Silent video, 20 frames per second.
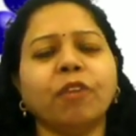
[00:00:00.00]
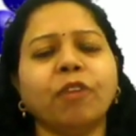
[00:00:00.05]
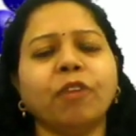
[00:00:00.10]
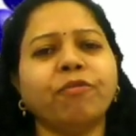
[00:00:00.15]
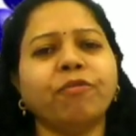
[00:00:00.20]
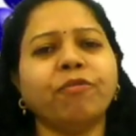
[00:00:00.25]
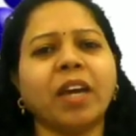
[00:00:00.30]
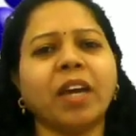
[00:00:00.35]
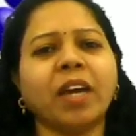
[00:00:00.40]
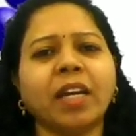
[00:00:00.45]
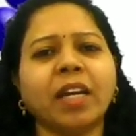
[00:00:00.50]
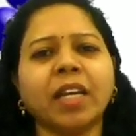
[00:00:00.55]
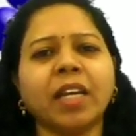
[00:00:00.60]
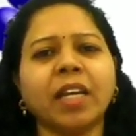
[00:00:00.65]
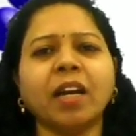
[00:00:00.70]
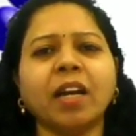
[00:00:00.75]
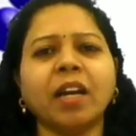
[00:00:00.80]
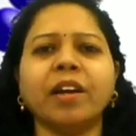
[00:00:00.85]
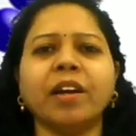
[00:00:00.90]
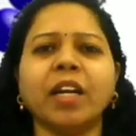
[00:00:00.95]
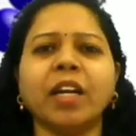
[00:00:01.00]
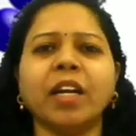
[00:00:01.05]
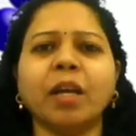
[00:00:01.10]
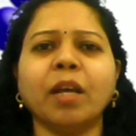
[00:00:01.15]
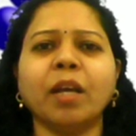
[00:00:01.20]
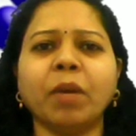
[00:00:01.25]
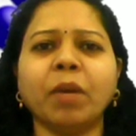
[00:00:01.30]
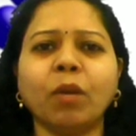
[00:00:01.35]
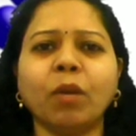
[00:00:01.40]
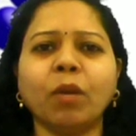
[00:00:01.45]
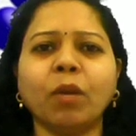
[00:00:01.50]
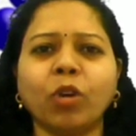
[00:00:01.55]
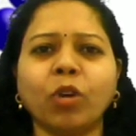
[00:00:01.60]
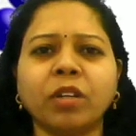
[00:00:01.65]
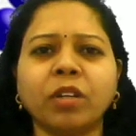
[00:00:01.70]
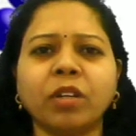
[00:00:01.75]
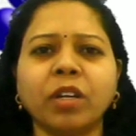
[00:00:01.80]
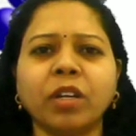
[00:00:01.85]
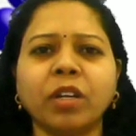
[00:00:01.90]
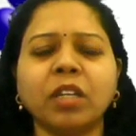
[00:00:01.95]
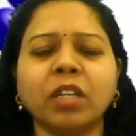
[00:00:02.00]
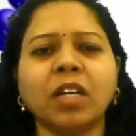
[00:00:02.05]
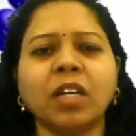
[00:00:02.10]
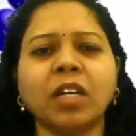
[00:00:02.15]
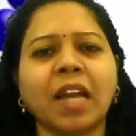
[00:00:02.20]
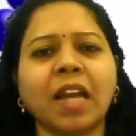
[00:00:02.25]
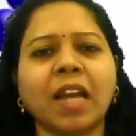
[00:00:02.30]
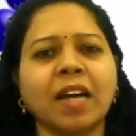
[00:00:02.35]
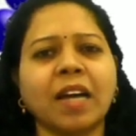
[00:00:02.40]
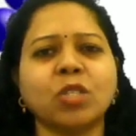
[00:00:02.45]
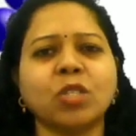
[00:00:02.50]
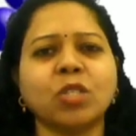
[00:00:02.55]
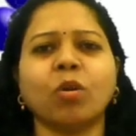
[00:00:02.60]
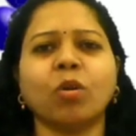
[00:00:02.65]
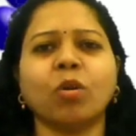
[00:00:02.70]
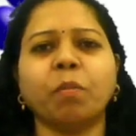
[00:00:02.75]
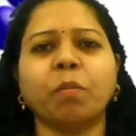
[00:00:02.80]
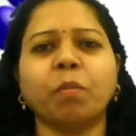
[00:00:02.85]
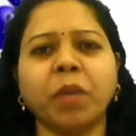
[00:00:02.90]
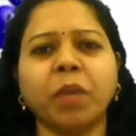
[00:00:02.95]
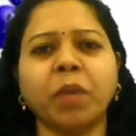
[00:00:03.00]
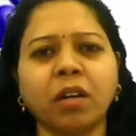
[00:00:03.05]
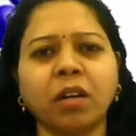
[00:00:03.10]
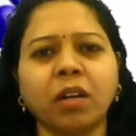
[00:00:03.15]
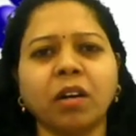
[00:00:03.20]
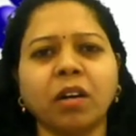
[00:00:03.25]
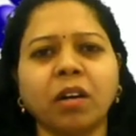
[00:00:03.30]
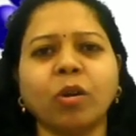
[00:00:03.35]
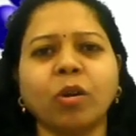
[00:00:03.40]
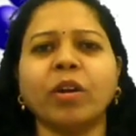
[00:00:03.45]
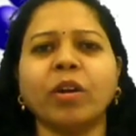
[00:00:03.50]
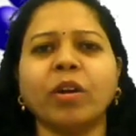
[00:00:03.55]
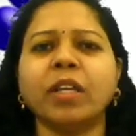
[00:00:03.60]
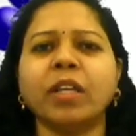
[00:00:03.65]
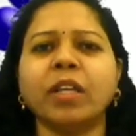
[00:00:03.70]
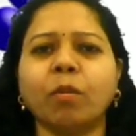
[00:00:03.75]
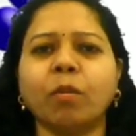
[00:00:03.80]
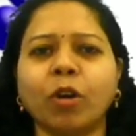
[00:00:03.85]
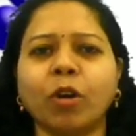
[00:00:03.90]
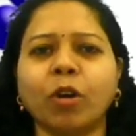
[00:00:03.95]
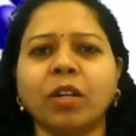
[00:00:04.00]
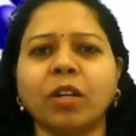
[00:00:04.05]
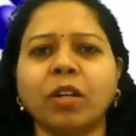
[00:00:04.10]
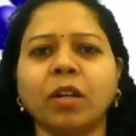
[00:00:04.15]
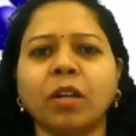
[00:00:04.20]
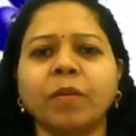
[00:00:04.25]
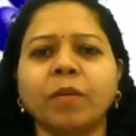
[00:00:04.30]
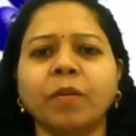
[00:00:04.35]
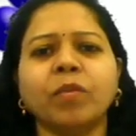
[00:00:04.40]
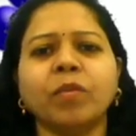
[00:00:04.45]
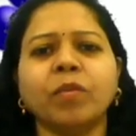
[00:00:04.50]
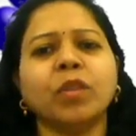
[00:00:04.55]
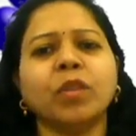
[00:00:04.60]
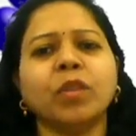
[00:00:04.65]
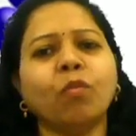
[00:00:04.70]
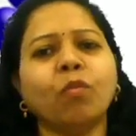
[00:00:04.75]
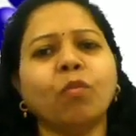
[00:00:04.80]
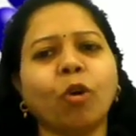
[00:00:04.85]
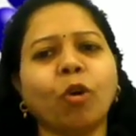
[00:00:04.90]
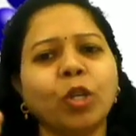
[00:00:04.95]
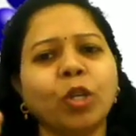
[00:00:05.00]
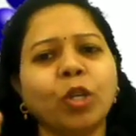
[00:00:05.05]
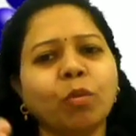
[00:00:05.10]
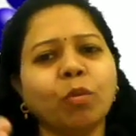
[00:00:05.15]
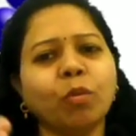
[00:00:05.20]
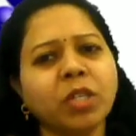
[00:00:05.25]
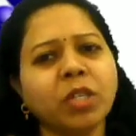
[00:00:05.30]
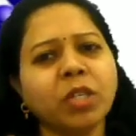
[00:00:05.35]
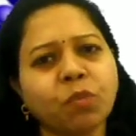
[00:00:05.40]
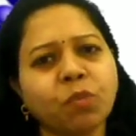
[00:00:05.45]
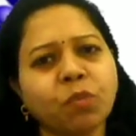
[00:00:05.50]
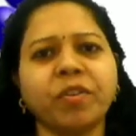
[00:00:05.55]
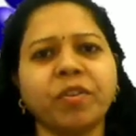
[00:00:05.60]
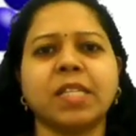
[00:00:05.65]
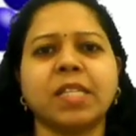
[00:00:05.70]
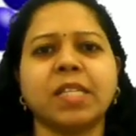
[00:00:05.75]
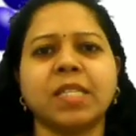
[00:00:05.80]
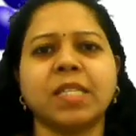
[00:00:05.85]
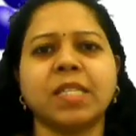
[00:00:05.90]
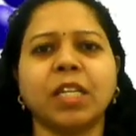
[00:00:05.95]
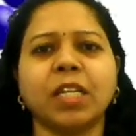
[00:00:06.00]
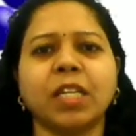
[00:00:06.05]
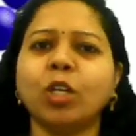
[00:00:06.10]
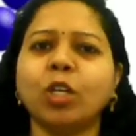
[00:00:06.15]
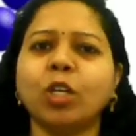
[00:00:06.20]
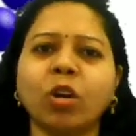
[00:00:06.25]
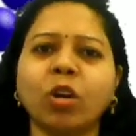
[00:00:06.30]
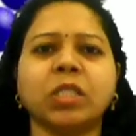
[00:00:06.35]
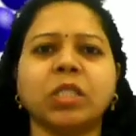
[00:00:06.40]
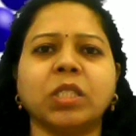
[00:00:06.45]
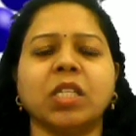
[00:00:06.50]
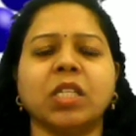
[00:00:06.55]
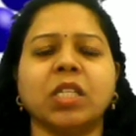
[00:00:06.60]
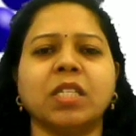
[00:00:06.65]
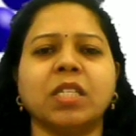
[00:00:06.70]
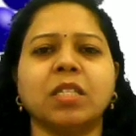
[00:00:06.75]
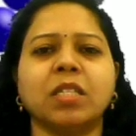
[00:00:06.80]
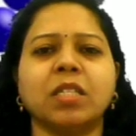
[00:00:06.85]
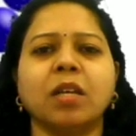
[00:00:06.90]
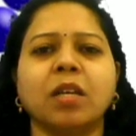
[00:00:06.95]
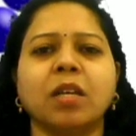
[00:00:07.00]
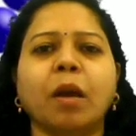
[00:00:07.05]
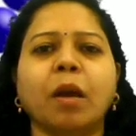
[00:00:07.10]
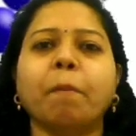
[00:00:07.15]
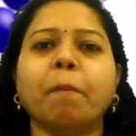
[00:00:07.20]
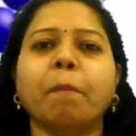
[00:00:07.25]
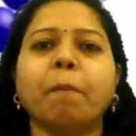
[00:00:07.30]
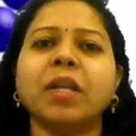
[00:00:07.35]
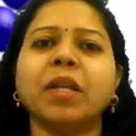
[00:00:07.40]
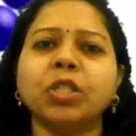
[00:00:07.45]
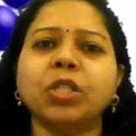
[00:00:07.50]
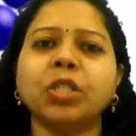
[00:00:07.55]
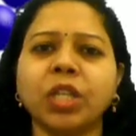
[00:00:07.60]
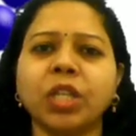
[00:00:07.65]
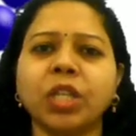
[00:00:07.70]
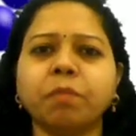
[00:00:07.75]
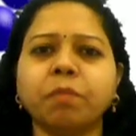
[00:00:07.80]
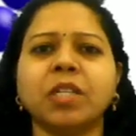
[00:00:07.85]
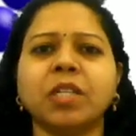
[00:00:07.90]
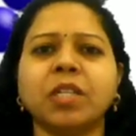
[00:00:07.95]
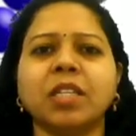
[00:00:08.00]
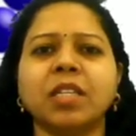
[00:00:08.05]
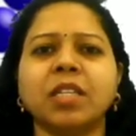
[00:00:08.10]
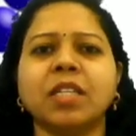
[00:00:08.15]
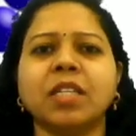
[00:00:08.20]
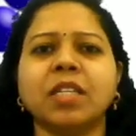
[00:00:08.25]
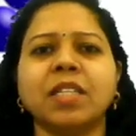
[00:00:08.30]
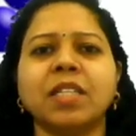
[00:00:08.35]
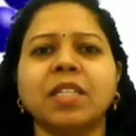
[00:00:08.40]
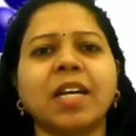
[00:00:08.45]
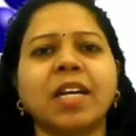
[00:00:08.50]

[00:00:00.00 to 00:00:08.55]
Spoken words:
If we are taking 100 ml water in a glass or beaker or in a bottle, the volume is fixed, it not changes, but the shape changes.